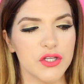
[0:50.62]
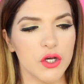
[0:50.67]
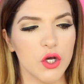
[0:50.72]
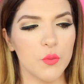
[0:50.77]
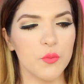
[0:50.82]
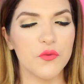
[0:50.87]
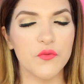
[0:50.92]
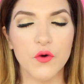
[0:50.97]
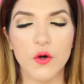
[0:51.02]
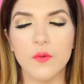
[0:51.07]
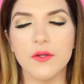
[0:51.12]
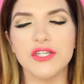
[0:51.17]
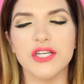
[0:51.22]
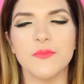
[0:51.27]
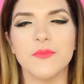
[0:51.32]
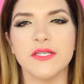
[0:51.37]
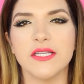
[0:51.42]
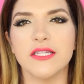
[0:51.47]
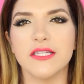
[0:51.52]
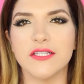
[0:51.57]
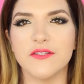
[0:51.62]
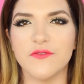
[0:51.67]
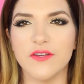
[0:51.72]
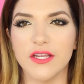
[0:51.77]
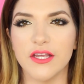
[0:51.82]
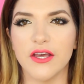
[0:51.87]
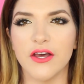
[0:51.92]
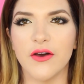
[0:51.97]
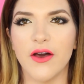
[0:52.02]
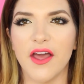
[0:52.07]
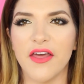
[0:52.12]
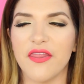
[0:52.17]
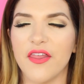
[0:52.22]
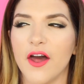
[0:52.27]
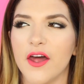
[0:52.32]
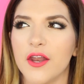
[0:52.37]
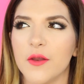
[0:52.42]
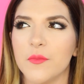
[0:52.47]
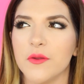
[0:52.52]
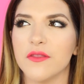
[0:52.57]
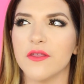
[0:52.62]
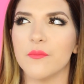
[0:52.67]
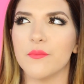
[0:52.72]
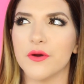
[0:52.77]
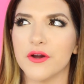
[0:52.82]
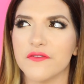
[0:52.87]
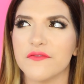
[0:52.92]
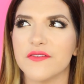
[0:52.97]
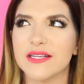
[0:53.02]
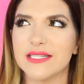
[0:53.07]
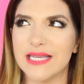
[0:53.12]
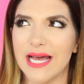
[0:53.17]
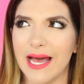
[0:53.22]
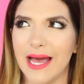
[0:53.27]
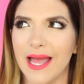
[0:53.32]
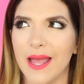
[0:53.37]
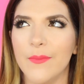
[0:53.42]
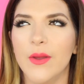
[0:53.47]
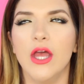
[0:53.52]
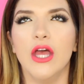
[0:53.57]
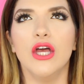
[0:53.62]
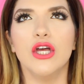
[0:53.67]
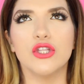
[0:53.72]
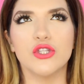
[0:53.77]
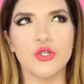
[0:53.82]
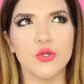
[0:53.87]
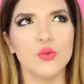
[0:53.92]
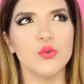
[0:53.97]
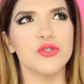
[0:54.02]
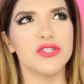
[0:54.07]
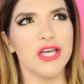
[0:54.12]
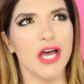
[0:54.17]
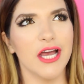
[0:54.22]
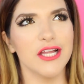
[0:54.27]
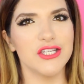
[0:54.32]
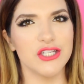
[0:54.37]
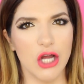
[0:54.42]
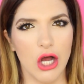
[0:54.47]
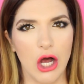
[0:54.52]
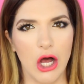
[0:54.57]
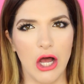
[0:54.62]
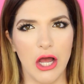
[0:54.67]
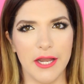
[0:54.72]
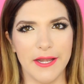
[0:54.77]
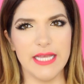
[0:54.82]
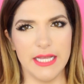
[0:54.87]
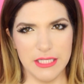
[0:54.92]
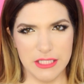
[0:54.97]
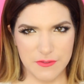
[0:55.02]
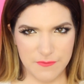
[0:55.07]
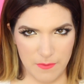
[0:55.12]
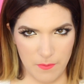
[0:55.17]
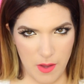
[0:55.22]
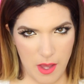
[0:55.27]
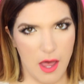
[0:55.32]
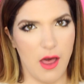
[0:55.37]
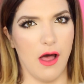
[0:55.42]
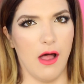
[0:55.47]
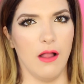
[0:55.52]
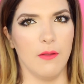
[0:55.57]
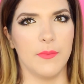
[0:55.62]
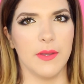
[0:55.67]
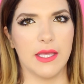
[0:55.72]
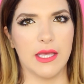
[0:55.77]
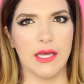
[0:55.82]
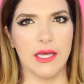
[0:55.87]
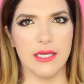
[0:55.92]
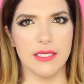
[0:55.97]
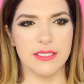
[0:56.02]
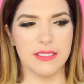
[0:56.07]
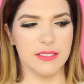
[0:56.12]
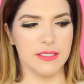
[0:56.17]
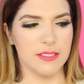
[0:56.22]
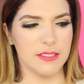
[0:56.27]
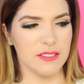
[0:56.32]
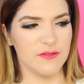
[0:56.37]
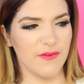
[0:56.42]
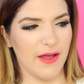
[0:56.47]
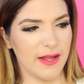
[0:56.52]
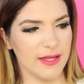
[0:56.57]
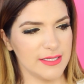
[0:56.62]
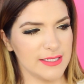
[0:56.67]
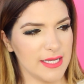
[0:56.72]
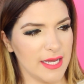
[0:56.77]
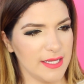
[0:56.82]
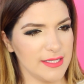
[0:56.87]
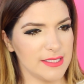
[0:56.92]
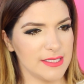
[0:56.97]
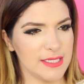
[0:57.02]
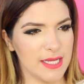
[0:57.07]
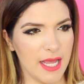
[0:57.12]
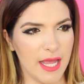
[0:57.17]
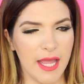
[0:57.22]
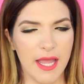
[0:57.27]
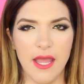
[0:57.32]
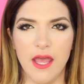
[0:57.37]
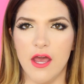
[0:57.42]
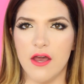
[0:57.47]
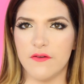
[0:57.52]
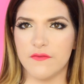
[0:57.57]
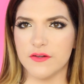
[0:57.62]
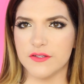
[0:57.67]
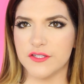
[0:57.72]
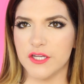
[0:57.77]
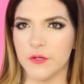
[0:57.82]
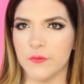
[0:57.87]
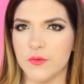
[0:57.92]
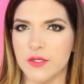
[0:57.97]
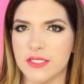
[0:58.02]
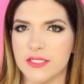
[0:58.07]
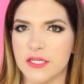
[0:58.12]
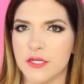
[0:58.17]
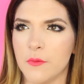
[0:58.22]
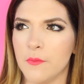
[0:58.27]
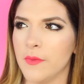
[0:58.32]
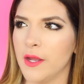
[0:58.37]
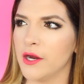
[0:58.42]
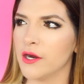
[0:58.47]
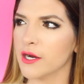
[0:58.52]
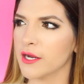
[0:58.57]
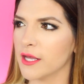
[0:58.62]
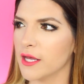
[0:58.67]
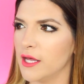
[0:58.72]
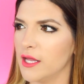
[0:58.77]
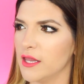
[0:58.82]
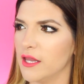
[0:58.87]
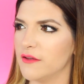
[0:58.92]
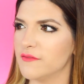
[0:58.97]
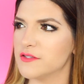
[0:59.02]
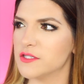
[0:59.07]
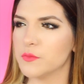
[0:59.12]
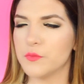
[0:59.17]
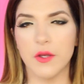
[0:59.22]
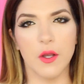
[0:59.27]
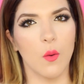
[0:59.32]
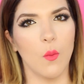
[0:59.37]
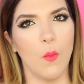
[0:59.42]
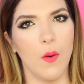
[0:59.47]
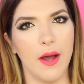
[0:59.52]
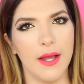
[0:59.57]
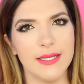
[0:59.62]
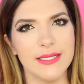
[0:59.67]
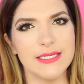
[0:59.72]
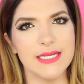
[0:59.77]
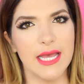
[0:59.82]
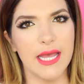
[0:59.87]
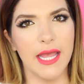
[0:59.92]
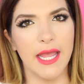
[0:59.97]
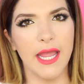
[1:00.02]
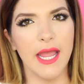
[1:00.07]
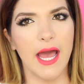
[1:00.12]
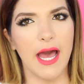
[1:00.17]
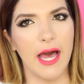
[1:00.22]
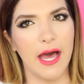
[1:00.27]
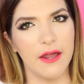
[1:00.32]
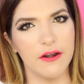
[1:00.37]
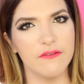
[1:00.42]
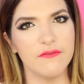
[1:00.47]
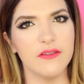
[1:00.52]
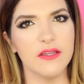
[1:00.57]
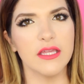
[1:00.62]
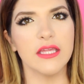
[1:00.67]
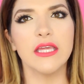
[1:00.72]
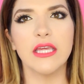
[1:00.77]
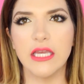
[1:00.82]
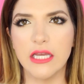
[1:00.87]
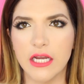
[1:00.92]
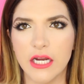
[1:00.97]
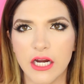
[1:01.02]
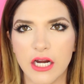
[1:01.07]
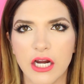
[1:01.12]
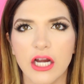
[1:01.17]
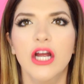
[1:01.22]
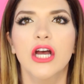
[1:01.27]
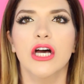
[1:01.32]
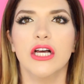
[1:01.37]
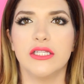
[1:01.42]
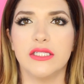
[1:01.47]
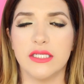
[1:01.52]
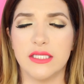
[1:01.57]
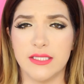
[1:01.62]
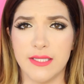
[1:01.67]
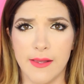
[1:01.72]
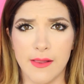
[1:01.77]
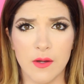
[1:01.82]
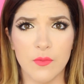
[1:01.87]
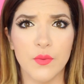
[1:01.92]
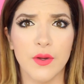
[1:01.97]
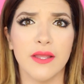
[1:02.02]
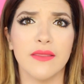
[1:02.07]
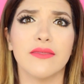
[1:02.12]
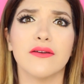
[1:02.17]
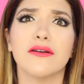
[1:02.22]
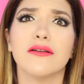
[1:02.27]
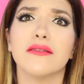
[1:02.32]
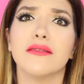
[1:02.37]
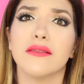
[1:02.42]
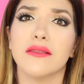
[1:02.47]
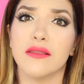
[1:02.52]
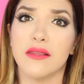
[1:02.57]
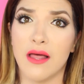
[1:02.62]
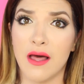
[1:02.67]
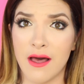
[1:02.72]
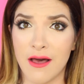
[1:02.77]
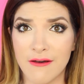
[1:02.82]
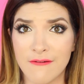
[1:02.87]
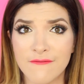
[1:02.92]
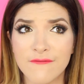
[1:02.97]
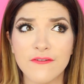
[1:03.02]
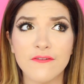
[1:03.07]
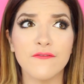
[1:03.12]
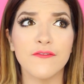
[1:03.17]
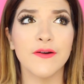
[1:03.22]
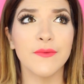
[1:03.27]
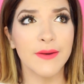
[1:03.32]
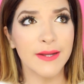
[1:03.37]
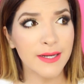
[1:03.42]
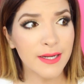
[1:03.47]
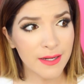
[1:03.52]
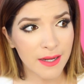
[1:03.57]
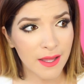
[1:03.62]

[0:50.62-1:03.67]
So before we jump into this video, I thought it'd be the perfect time to touch on dates from hell, because this is Valentine's Day. For some reason, America loves to pick one day out of the year to celebrate their love for one